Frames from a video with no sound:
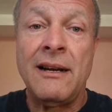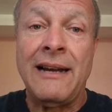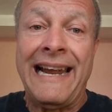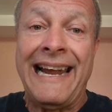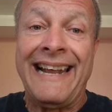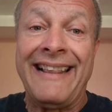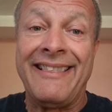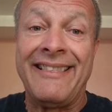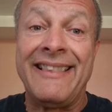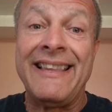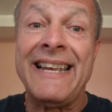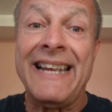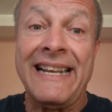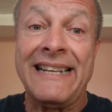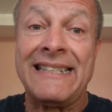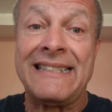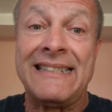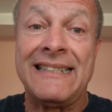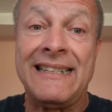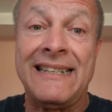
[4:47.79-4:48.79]
And
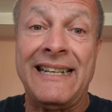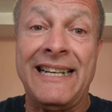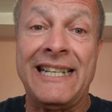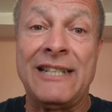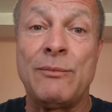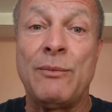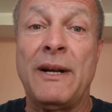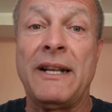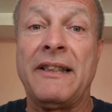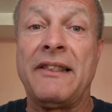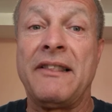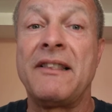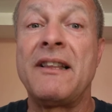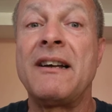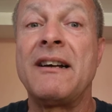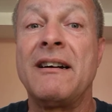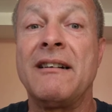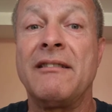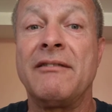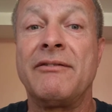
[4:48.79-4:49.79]
this is what
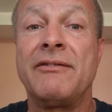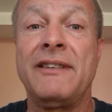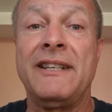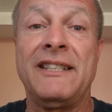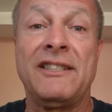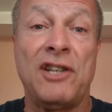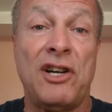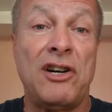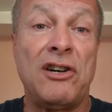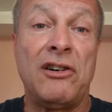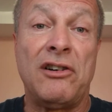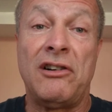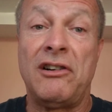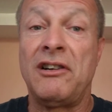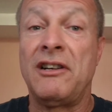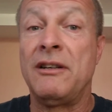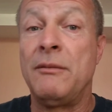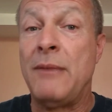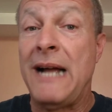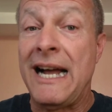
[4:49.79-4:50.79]
love is
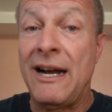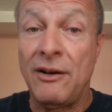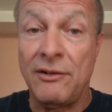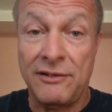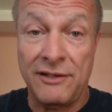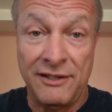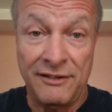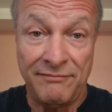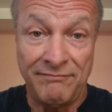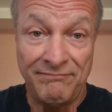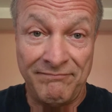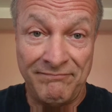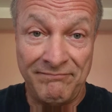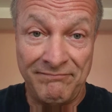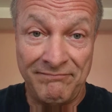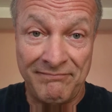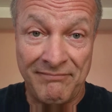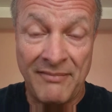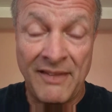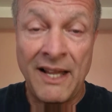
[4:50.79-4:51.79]
all about.
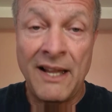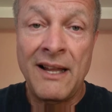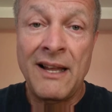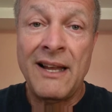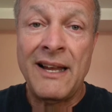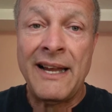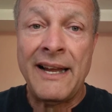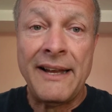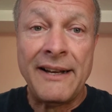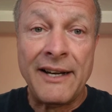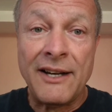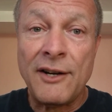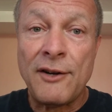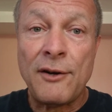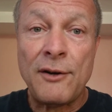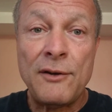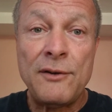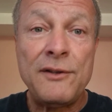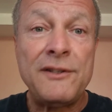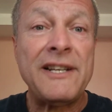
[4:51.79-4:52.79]
It
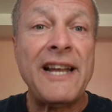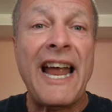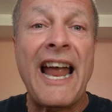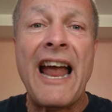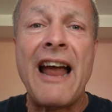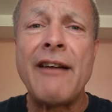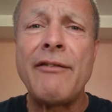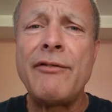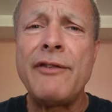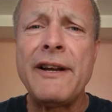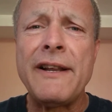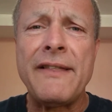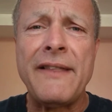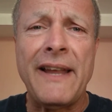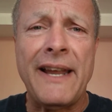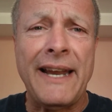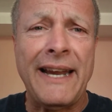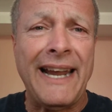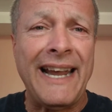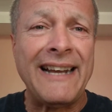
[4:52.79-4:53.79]
includes
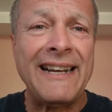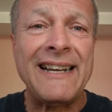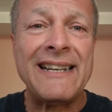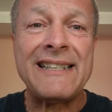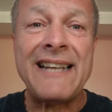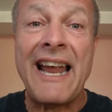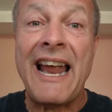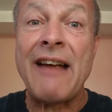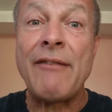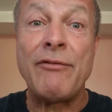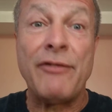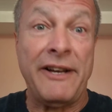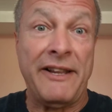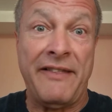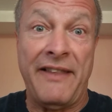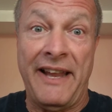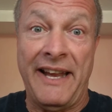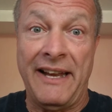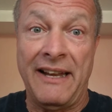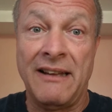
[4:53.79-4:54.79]
everything and is
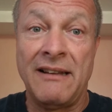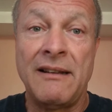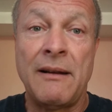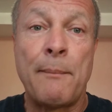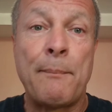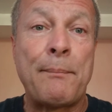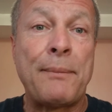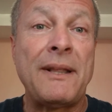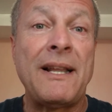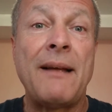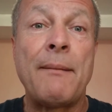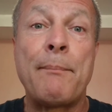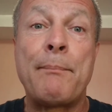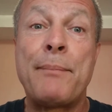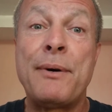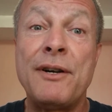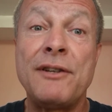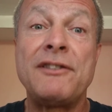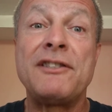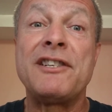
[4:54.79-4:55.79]
everything,
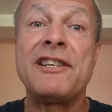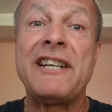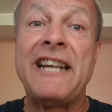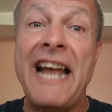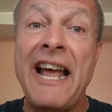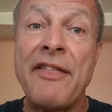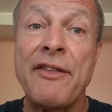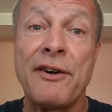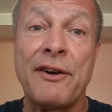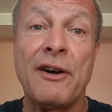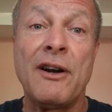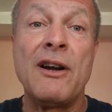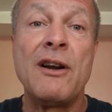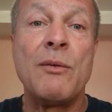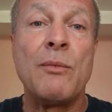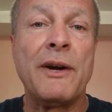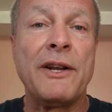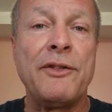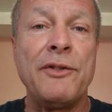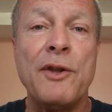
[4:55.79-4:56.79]
put together
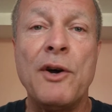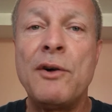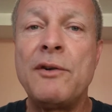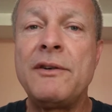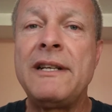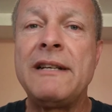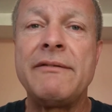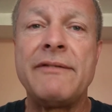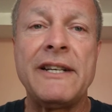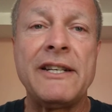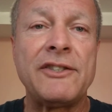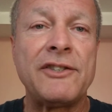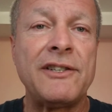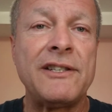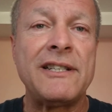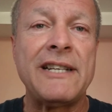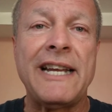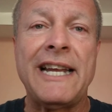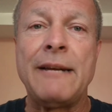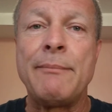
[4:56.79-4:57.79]
with no
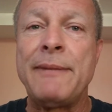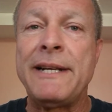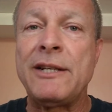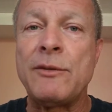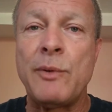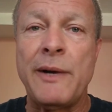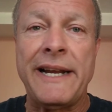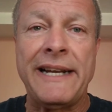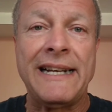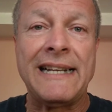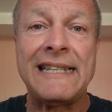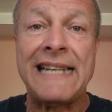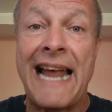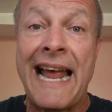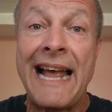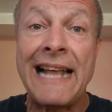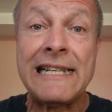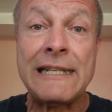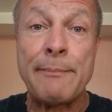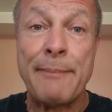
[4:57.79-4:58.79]
divisions in between its
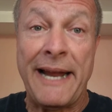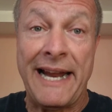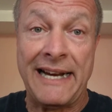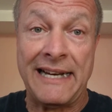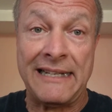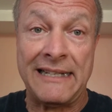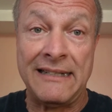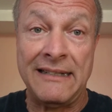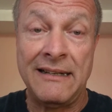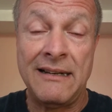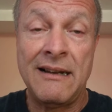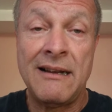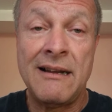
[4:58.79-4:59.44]
aspects.